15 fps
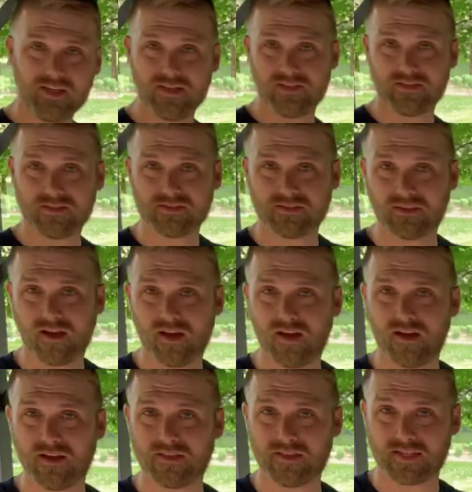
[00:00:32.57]
is
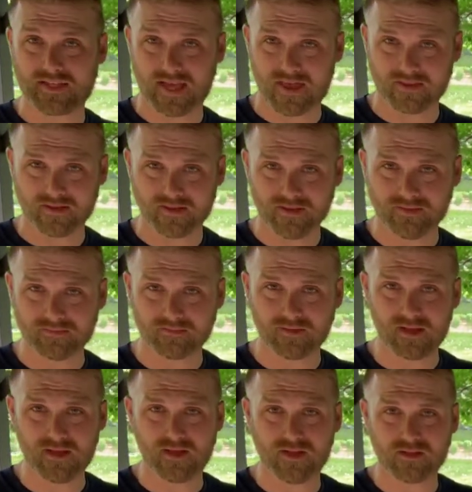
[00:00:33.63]
the tether,
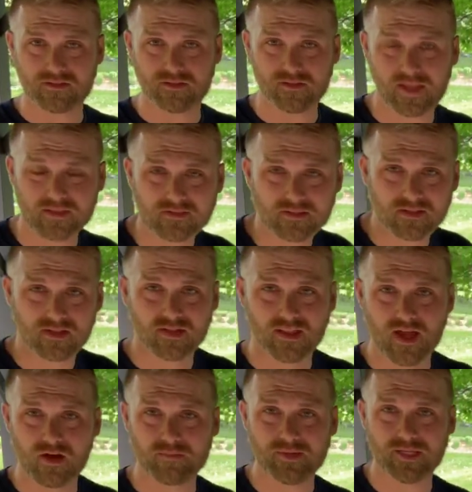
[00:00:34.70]
so that's going to
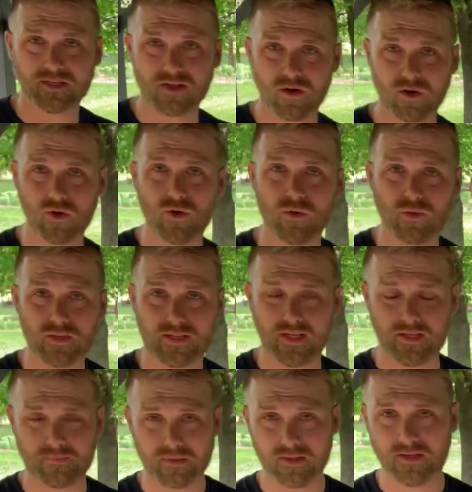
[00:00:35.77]
allow me to go
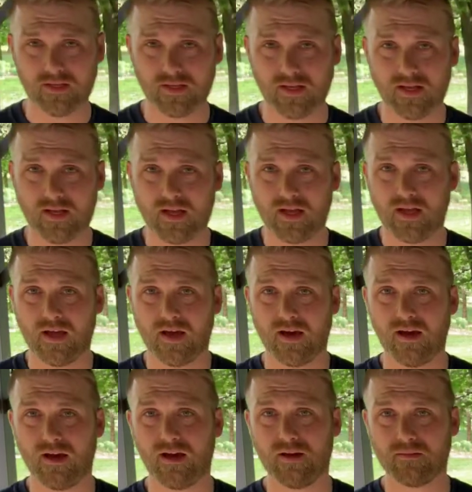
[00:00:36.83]
deeper
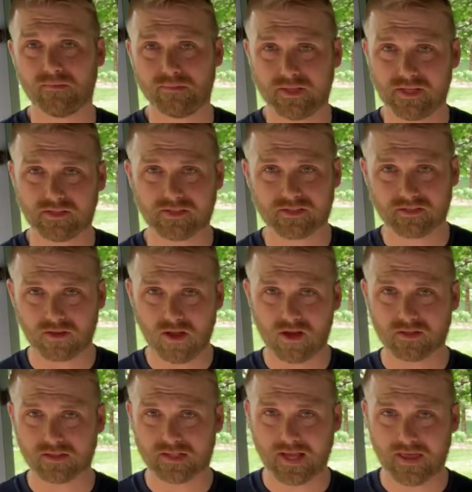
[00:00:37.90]
because it's a
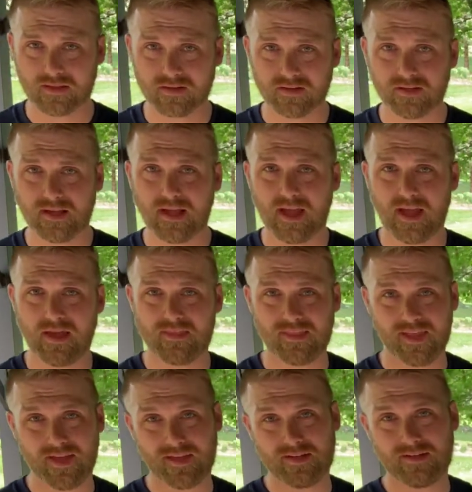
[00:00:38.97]
longer tether, and
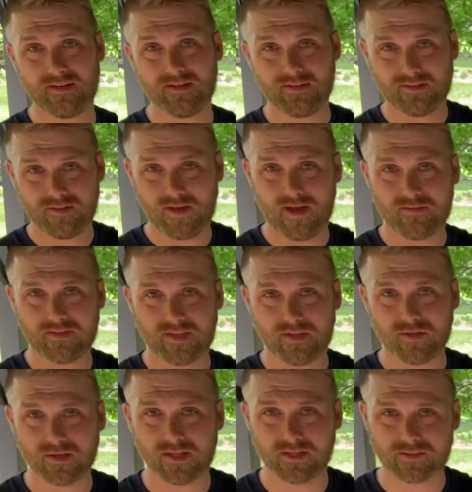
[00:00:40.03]
then you have the
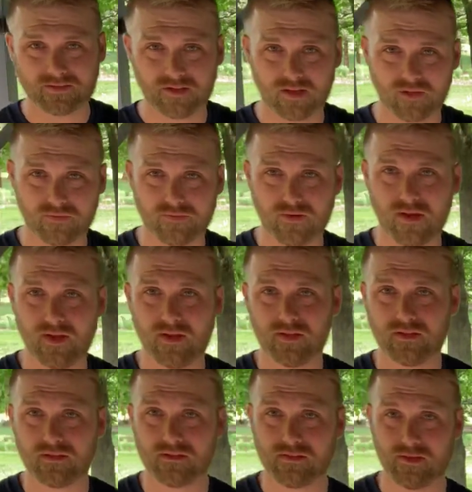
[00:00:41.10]
unit itself.
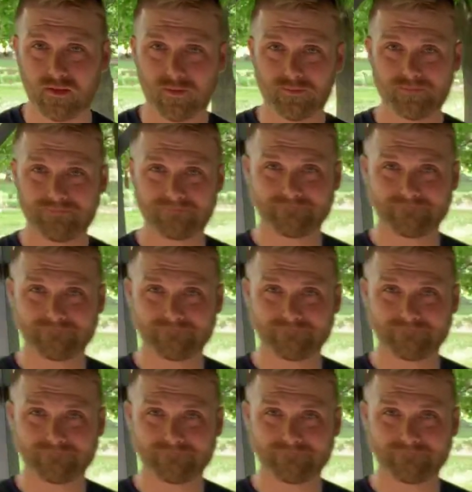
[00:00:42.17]
So